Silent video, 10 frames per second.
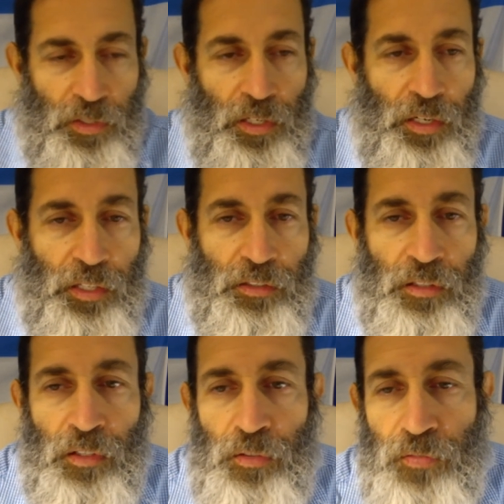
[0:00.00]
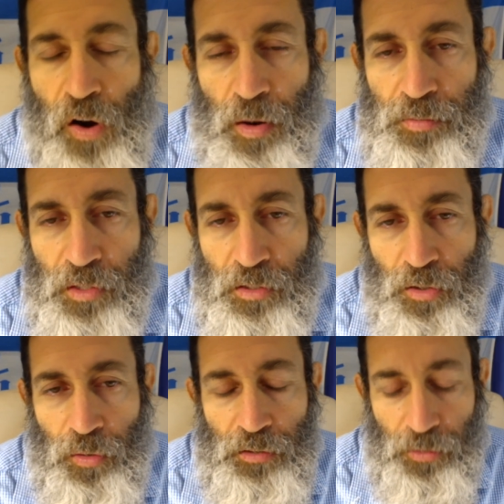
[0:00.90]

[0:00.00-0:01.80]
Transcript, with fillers: to the next farms and so on.